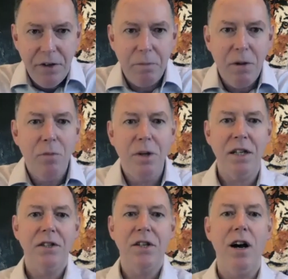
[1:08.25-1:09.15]
moment
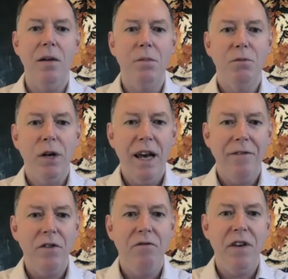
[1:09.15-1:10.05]
in time. We have
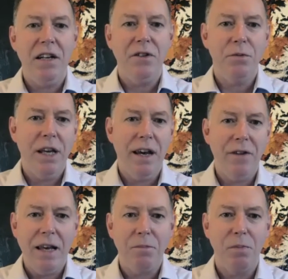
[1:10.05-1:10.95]
an event, we have
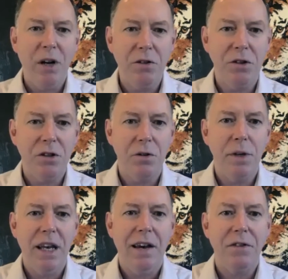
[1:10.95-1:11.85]
a proposal that
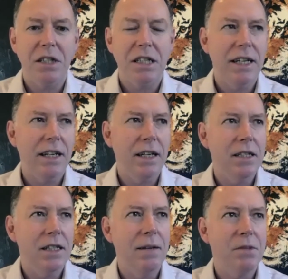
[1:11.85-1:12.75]
we have to
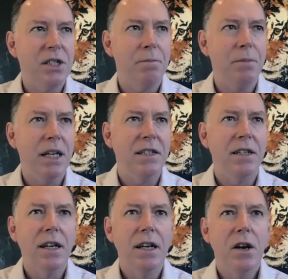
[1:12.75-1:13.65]
submit.
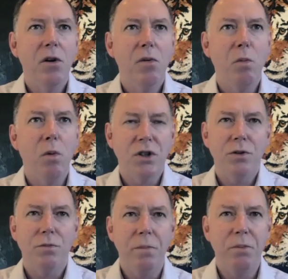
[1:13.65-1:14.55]
What
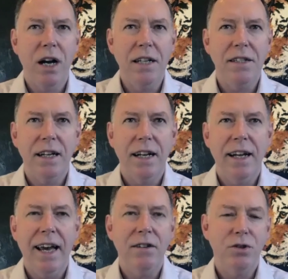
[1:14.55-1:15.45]
should we price it at?
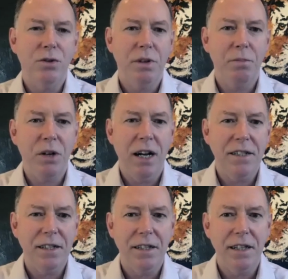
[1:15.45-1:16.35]
How should we
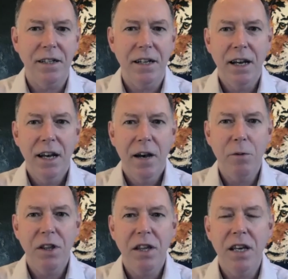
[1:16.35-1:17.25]
price it? And
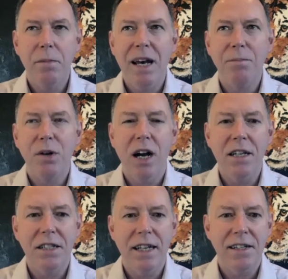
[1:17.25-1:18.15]
we think about
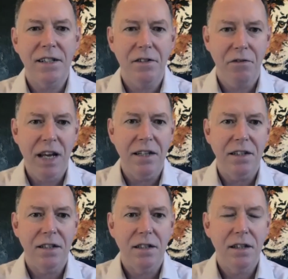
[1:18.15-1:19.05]
pricing as an
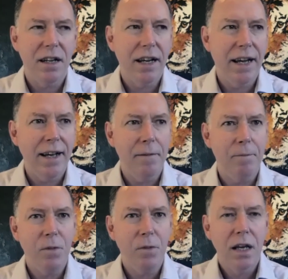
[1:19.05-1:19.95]
event.
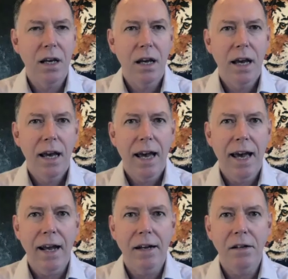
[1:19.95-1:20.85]

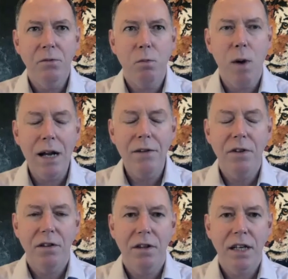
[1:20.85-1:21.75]
And one of
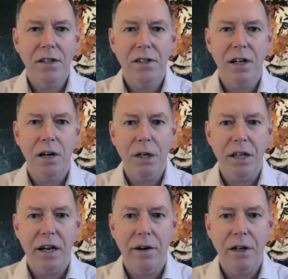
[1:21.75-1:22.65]
the things that I would
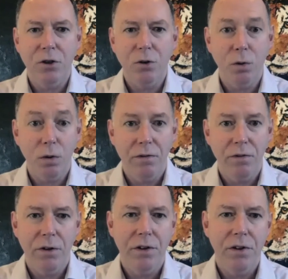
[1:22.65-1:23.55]
encourage all of
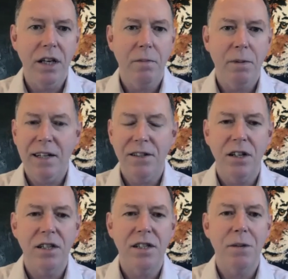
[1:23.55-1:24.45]
you to think about is
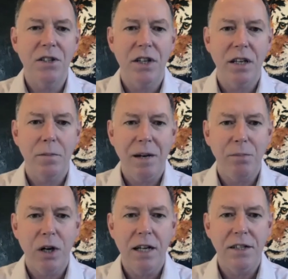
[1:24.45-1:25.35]
not so much think about
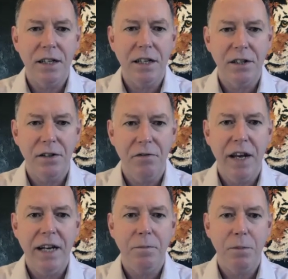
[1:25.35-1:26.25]
pricing as an
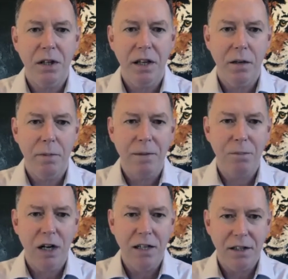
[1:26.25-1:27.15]
event, but think about
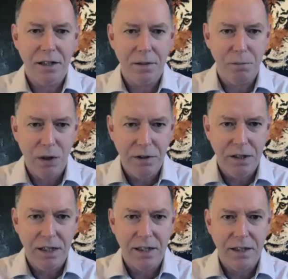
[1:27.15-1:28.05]
pricing as a
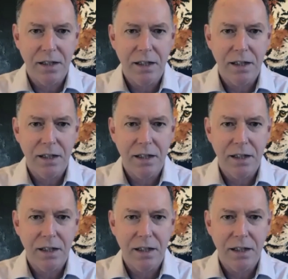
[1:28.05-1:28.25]
process.